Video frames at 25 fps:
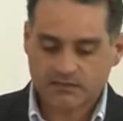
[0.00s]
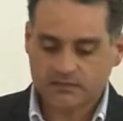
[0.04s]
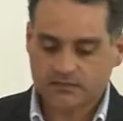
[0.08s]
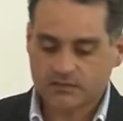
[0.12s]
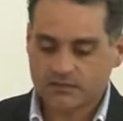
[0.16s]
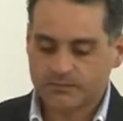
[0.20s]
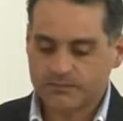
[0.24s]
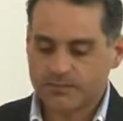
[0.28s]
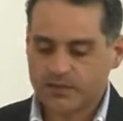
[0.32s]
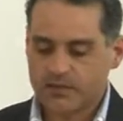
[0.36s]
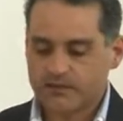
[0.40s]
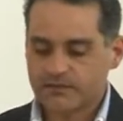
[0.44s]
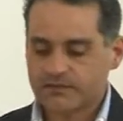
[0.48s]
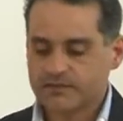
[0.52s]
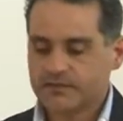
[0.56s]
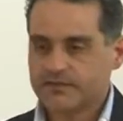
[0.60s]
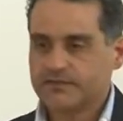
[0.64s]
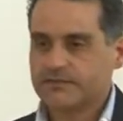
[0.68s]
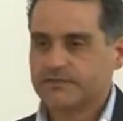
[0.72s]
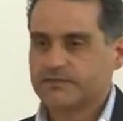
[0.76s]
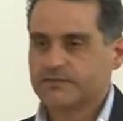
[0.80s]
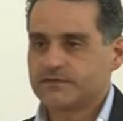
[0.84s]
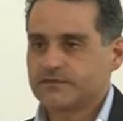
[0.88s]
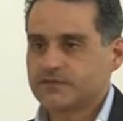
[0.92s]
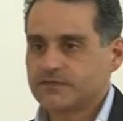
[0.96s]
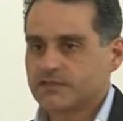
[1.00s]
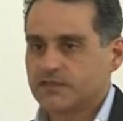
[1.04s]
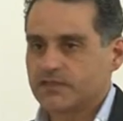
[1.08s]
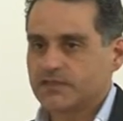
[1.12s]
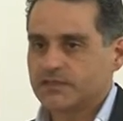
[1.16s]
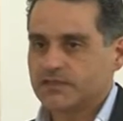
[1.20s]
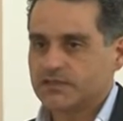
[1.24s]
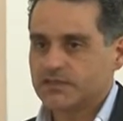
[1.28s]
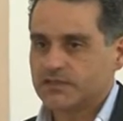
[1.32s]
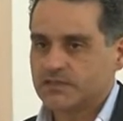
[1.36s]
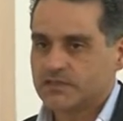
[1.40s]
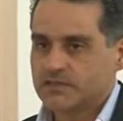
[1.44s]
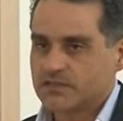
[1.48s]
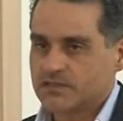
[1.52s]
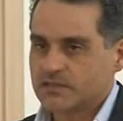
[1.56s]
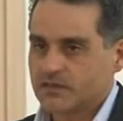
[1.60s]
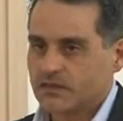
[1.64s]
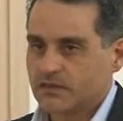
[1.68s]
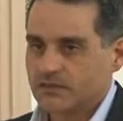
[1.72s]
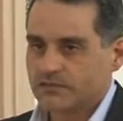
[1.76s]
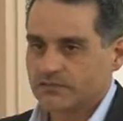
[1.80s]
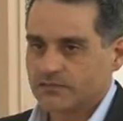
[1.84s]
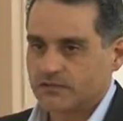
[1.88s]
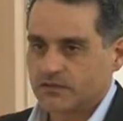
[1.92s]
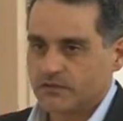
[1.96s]
and comparative studies
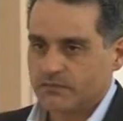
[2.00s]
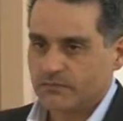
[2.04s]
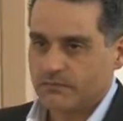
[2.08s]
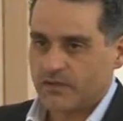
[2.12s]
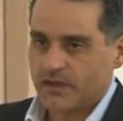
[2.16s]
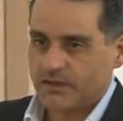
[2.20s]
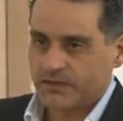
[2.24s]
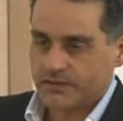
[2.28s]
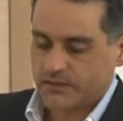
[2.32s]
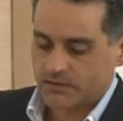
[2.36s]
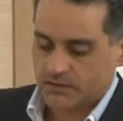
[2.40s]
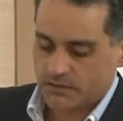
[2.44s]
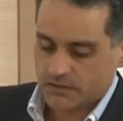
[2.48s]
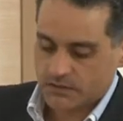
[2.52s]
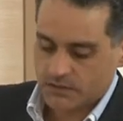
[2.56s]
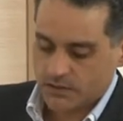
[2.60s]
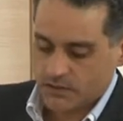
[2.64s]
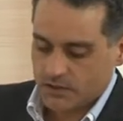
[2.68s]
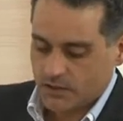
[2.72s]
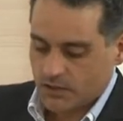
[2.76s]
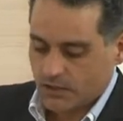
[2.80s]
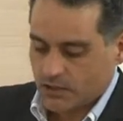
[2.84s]
of the method,